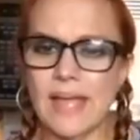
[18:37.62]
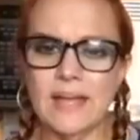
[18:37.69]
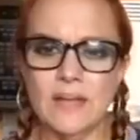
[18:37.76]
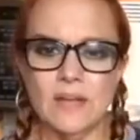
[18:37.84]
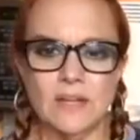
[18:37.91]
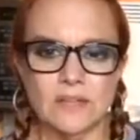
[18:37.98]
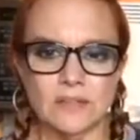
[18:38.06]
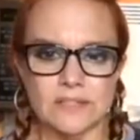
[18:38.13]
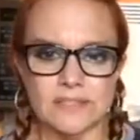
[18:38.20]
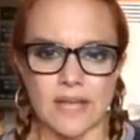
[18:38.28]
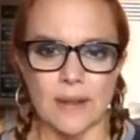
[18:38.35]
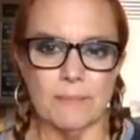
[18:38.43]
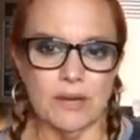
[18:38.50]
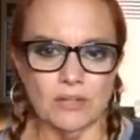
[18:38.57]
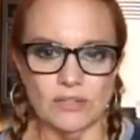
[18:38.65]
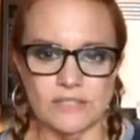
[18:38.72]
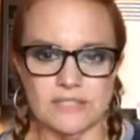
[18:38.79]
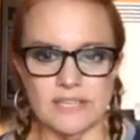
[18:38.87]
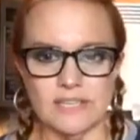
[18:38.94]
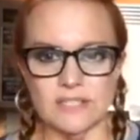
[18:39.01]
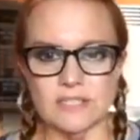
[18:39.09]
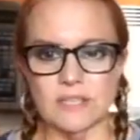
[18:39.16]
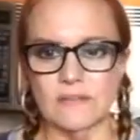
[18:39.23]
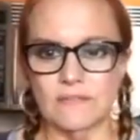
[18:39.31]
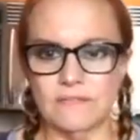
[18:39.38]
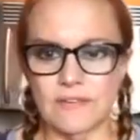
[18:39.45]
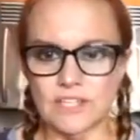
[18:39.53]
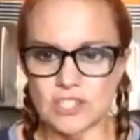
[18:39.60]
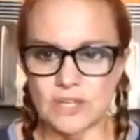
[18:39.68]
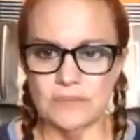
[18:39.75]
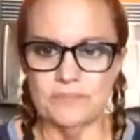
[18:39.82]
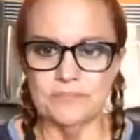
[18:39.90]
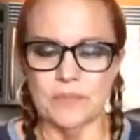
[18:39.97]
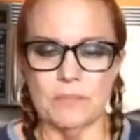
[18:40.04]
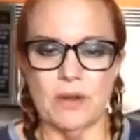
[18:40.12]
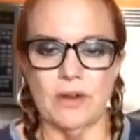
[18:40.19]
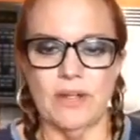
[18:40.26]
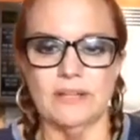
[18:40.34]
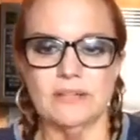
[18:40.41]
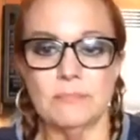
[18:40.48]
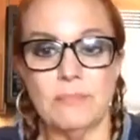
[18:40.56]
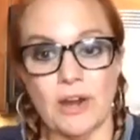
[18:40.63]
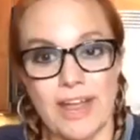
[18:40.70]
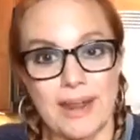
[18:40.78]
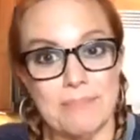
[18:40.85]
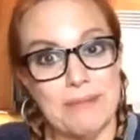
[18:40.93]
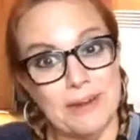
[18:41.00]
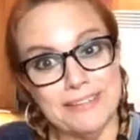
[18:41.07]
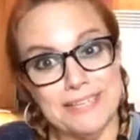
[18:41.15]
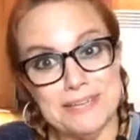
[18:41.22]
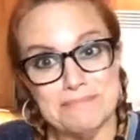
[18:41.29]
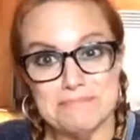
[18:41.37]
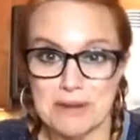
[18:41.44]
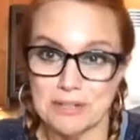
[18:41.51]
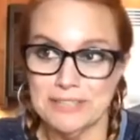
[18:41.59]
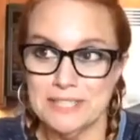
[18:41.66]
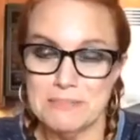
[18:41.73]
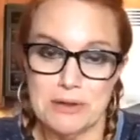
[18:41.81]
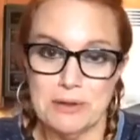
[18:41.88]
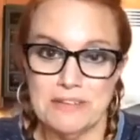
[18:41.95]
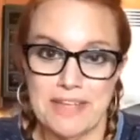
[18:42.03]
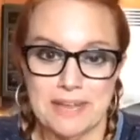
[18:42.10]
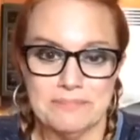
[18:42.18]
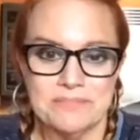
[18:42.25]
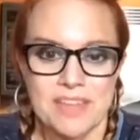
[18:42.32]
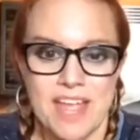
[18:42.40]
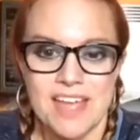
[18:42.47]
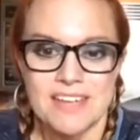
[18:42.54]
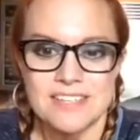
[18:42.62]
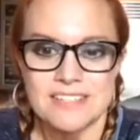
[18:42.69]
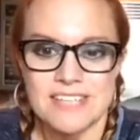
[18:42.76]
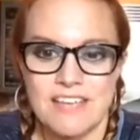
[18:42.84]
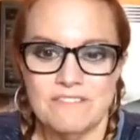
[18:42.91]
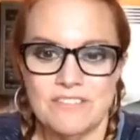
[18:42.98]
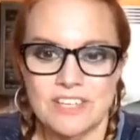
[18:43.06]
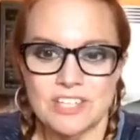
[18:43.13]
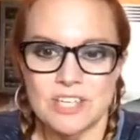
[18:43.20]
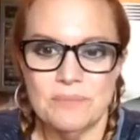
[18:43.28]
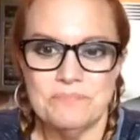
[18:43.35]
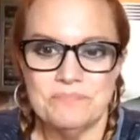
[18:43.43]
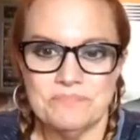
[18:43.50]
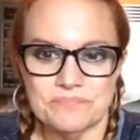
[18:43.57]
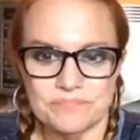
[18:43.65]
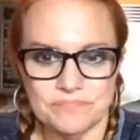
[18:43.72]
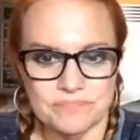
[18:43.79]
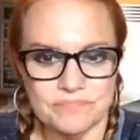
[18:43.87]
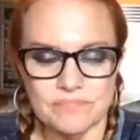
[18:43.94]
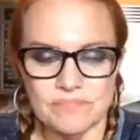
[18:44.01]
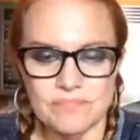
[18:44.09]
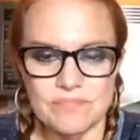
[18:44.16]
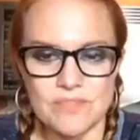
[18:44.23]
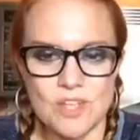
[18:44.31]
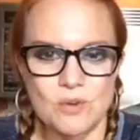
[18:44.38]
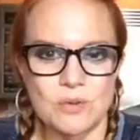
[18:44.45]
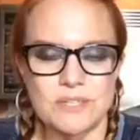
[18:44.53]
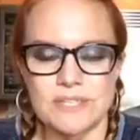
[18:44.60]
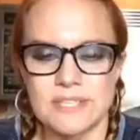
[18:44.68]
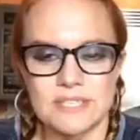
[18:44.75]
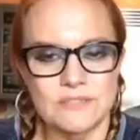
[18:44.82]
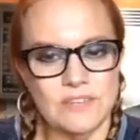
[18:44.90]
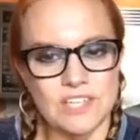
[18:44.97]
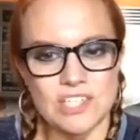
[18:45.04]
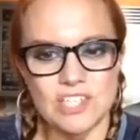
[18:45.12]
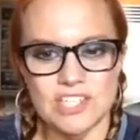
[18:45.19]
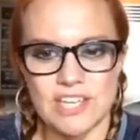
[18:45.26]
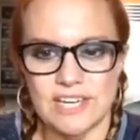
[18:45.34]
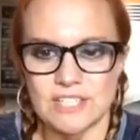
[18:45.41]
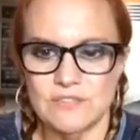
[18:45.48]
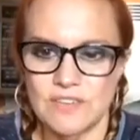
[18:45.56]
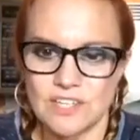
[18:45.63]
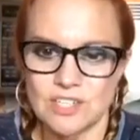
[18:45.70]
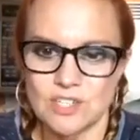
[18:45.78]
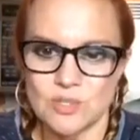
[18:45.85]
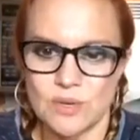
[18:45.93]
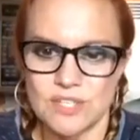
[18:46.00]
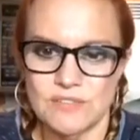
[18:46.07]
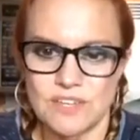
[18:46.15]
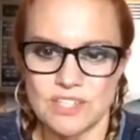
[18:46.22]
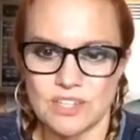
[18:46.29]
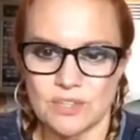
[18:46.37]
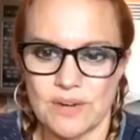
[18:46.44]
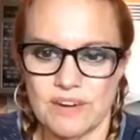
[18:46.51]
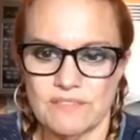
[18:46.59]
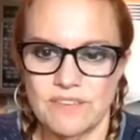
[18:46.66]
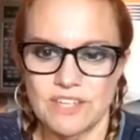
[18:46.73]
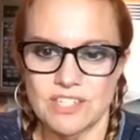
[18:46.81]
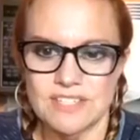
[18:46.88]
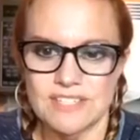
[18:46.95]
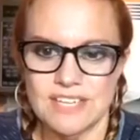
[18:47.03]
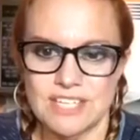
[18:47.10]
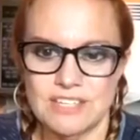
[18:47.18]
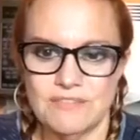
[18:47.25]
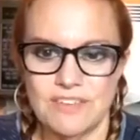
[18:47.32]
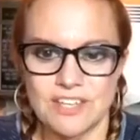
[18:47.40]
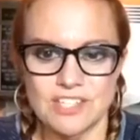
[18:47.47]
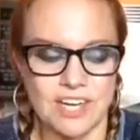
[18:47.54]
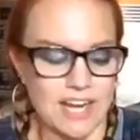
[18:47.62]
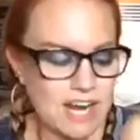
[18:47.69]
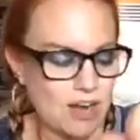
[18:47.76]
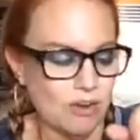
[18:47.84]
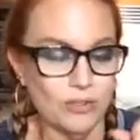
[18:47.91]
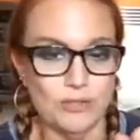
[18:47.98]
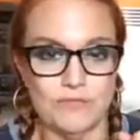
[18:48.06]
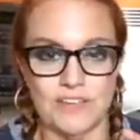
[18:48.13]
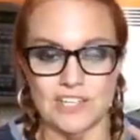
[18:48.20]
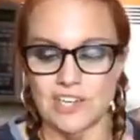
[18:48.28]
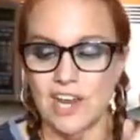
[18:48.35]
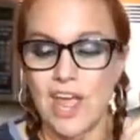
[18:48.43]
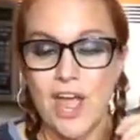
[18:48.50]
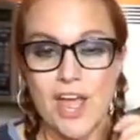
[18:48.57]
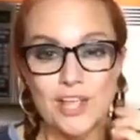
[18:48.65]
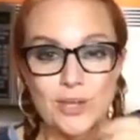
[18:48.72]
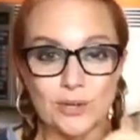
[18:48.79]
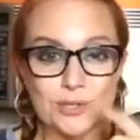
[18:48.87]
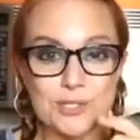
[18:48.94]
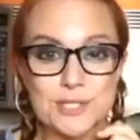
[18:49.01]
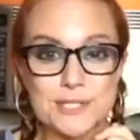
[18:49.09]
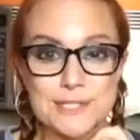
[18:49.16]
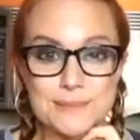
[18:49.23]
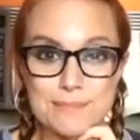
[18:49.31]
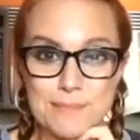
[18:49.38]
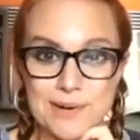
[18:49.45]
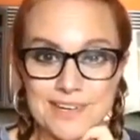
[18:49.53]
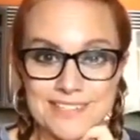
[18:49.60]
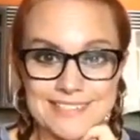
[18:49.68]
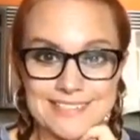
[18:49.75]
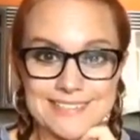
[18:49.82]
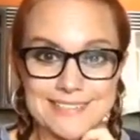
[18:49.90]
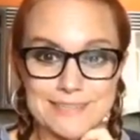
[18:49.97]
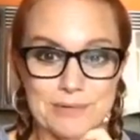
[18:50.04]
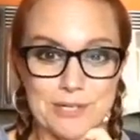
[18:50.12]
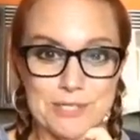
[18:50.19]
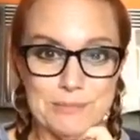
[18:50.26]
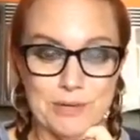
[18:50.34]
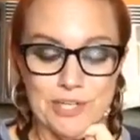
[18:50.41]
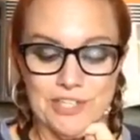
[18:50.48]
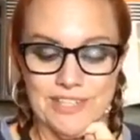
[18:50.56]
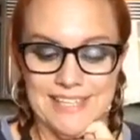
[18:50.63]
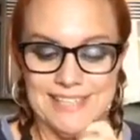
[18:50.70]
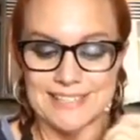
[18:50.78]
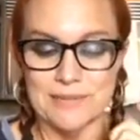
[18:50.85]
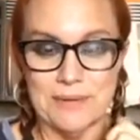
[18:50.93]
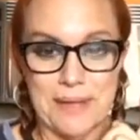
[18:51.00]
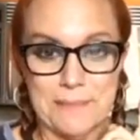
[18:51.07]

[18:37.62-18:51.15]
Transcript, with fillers: Okay, looks like Marilyn says fiction. Marian, Marianne, Marilyn, Marilyn, and Marianne say fiction. Rosie says fiction, Janice fiction, Joyce fiction, Loretta fiction, Stacy fiction, and Carol Lou fiction. Y'all are smart, smart, smart cookies.